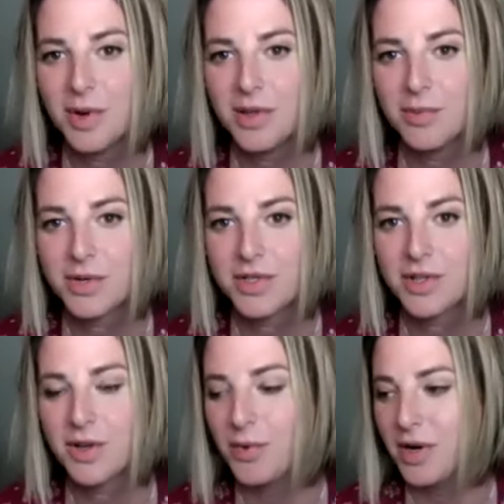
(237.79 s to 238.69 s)
by the books
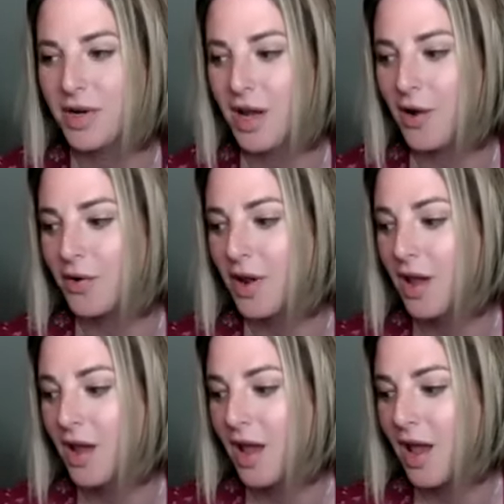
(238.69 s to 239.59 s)
that they're putting out
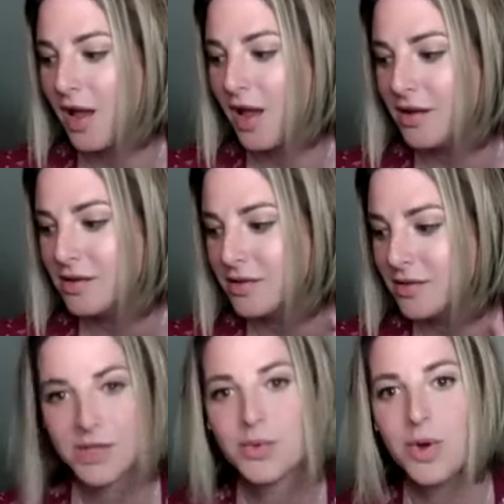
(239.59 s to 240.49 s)
and
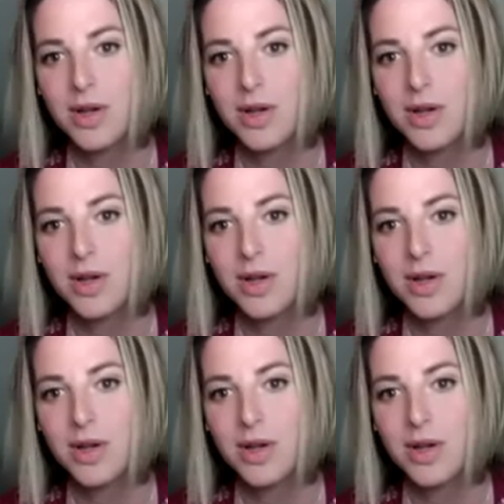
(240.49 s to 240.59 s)
this